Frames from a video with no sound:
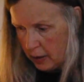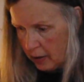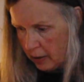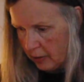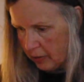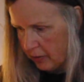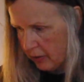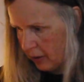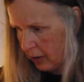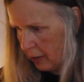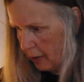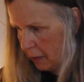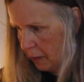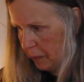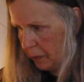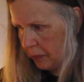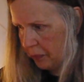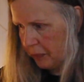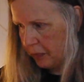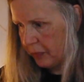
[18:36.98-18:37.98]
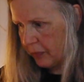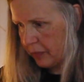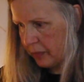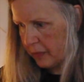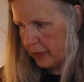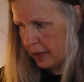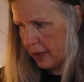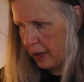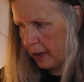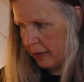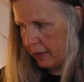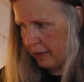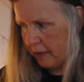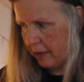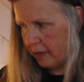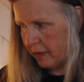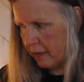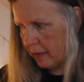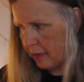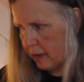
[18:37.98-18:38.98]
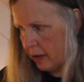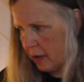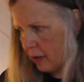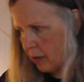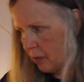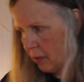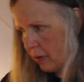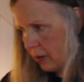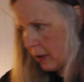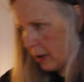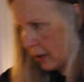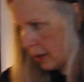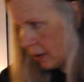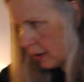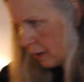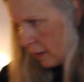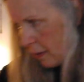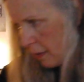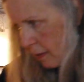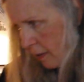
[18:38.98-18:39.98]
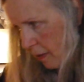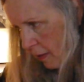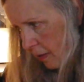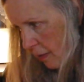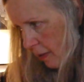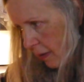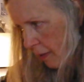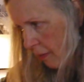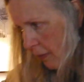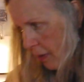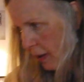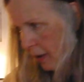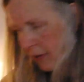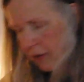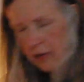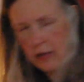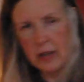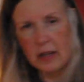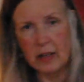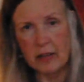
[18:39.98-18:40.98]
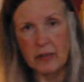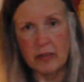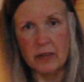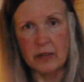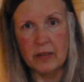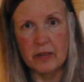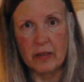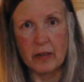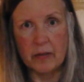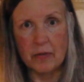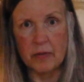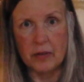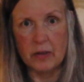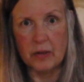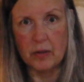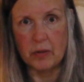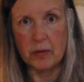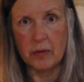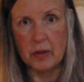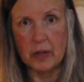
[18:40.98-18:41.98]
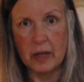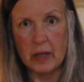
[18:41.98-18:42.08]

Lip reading: So that's the other thing, and since I've got socks and stuff to do,